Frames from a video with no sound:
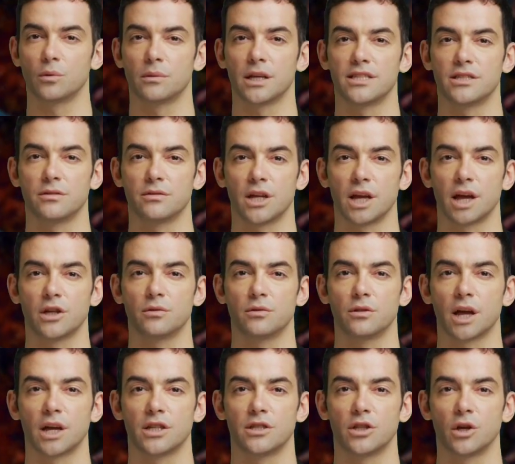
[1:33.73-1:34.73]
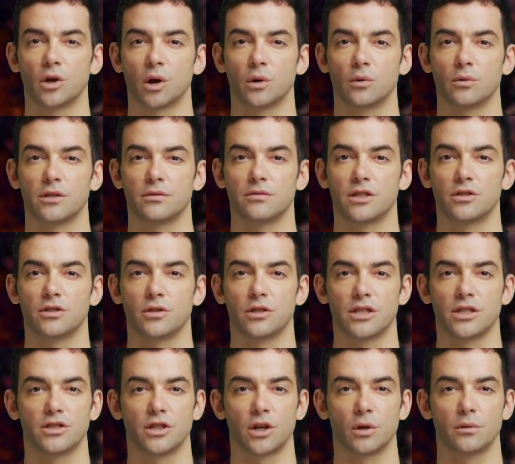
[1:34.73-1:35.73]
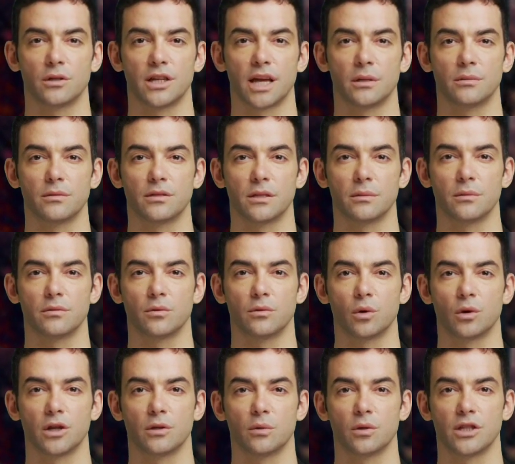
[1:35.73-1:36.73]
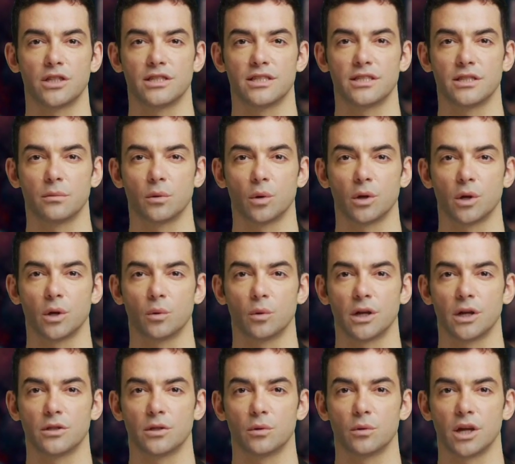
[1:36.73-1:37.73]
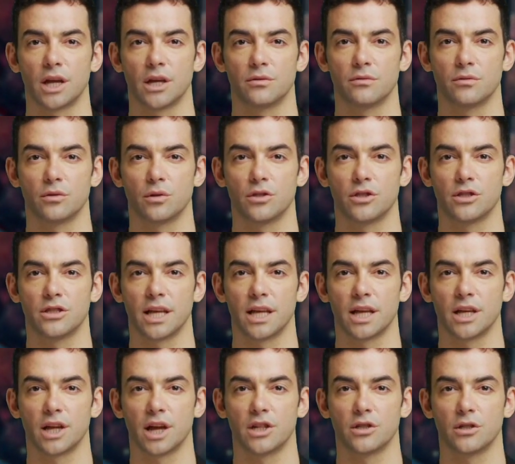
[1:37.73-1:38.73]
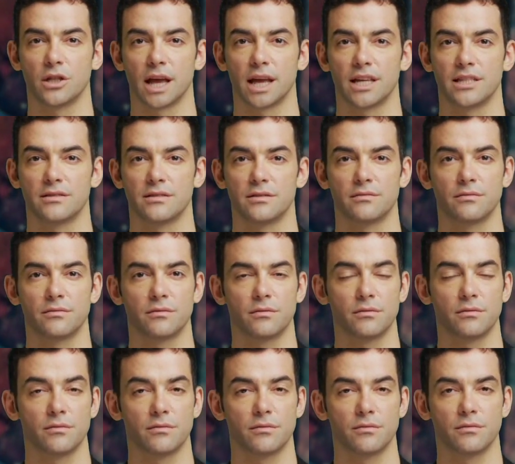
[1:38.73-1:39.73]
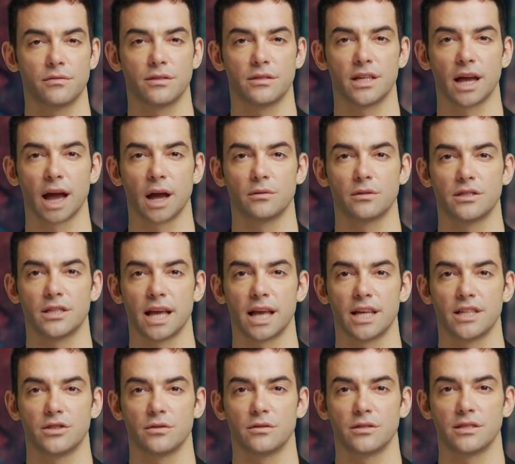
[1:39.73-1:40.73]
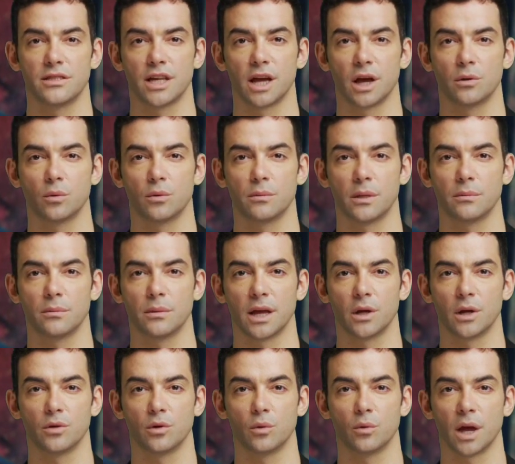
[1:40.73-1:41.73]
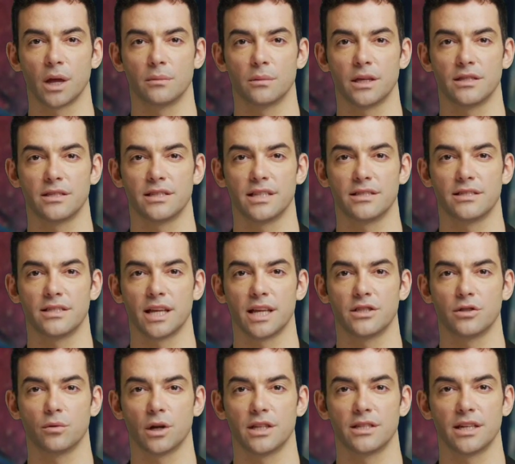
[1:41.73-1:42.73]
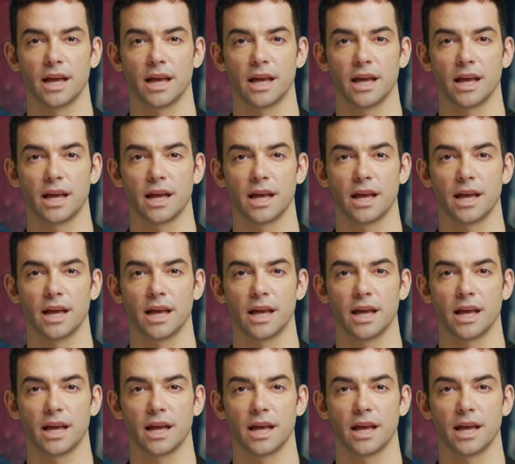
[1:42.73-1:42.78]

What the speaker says: not massive enough, the core will eventually stop collapsing before it reaches the point where nuclear fusion can occur again. The outer layers of the star will be blown away by the intense